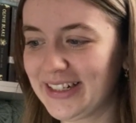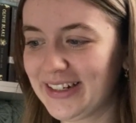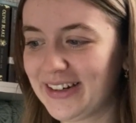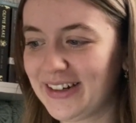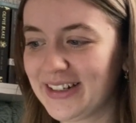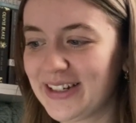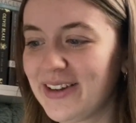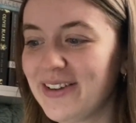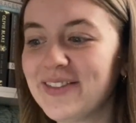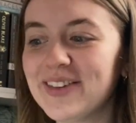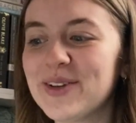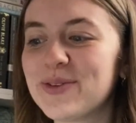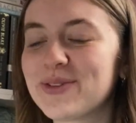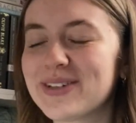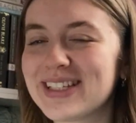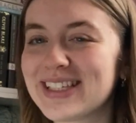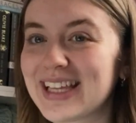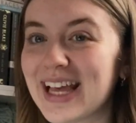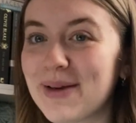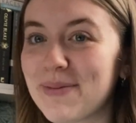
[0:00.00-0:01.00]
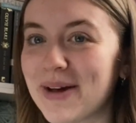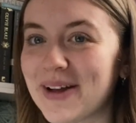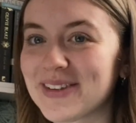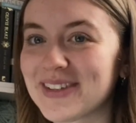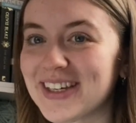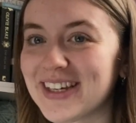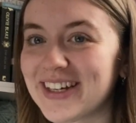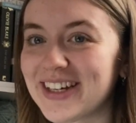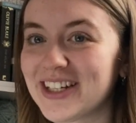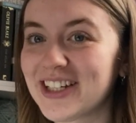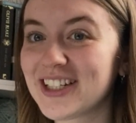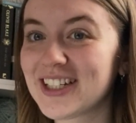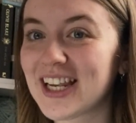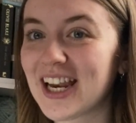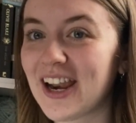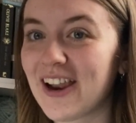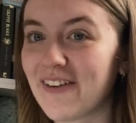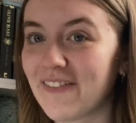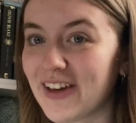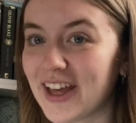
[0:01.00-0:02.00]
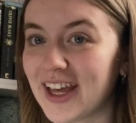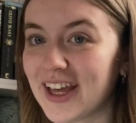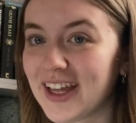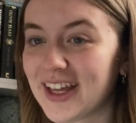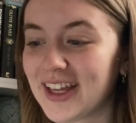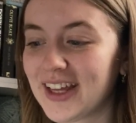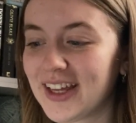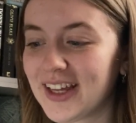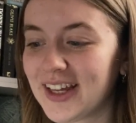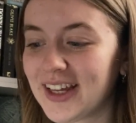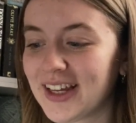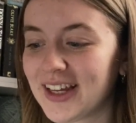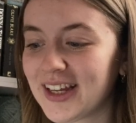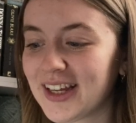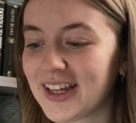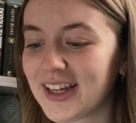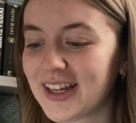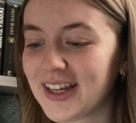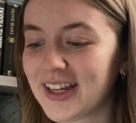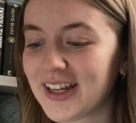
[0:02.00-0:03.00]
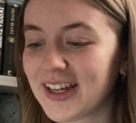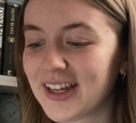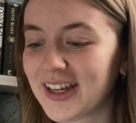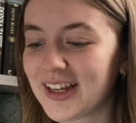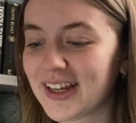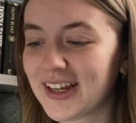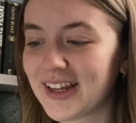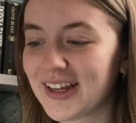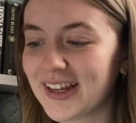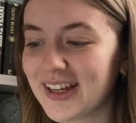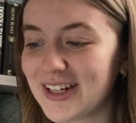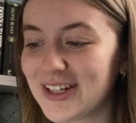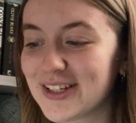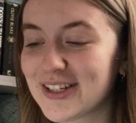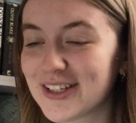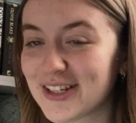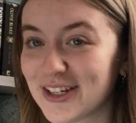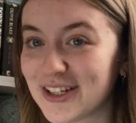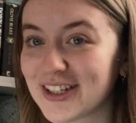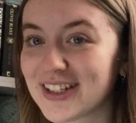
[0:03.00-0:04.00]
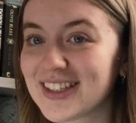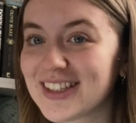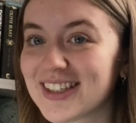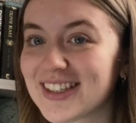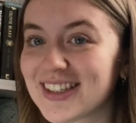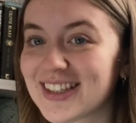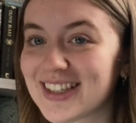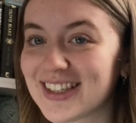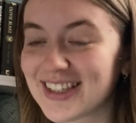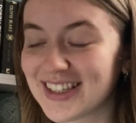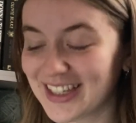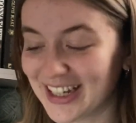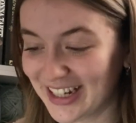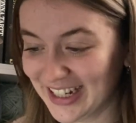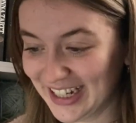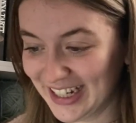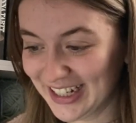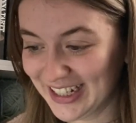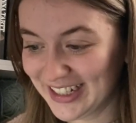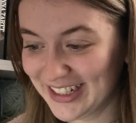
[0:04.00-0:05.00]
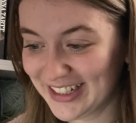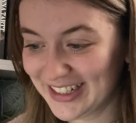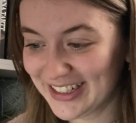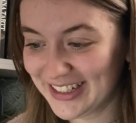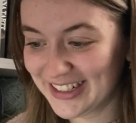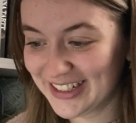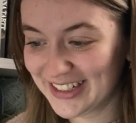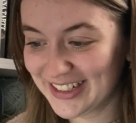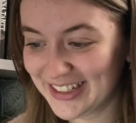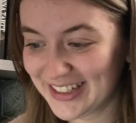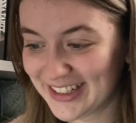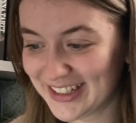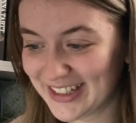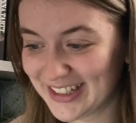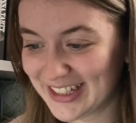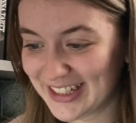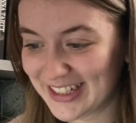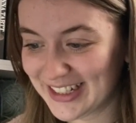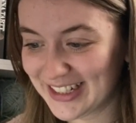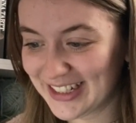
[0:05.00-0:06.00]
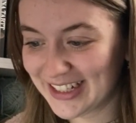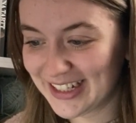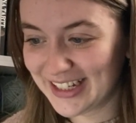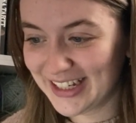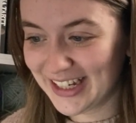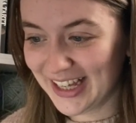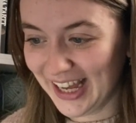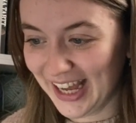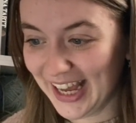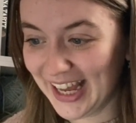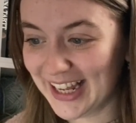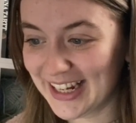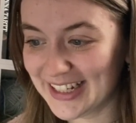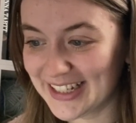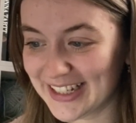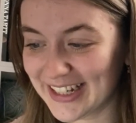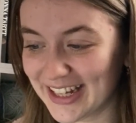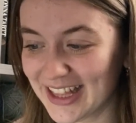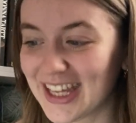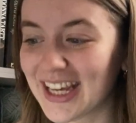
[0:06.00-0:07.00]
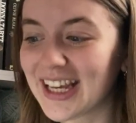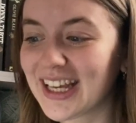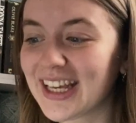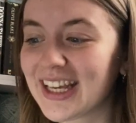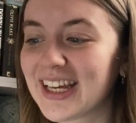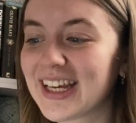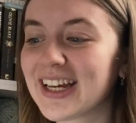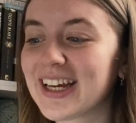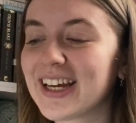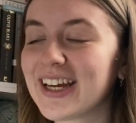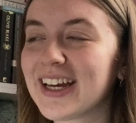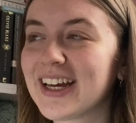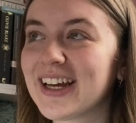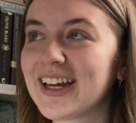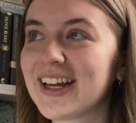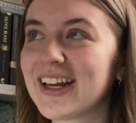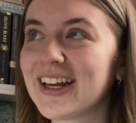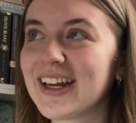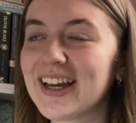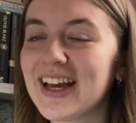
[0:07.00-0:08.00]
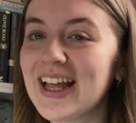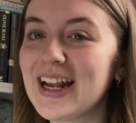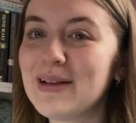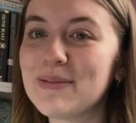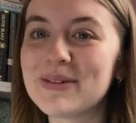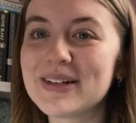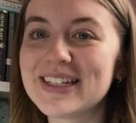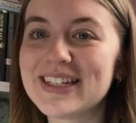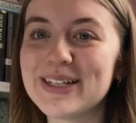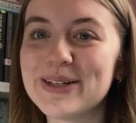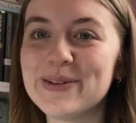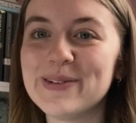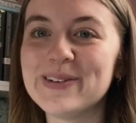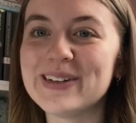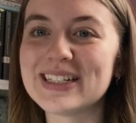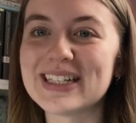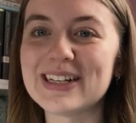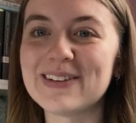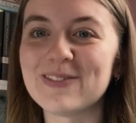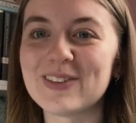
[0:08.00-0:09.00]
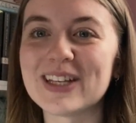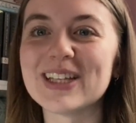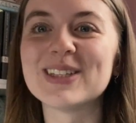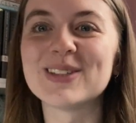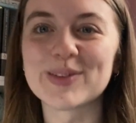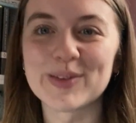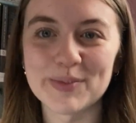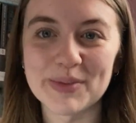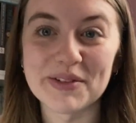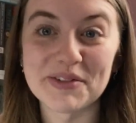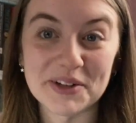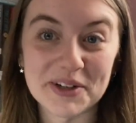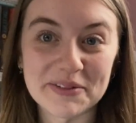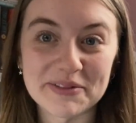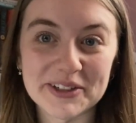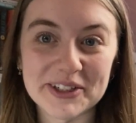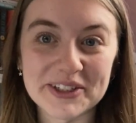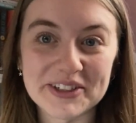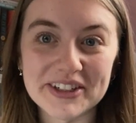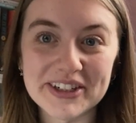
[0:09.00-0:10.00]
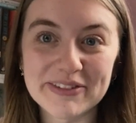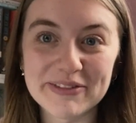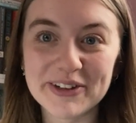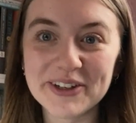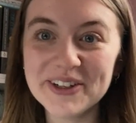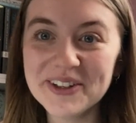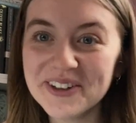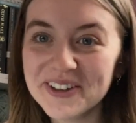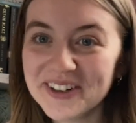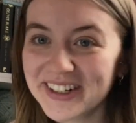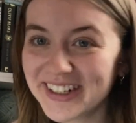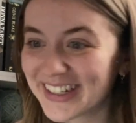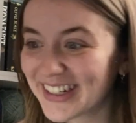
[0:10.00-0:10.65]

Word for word: I don't even know what to say about it. I just love it. It just looks stunning. And I think anybody who received this would be very, very grateful.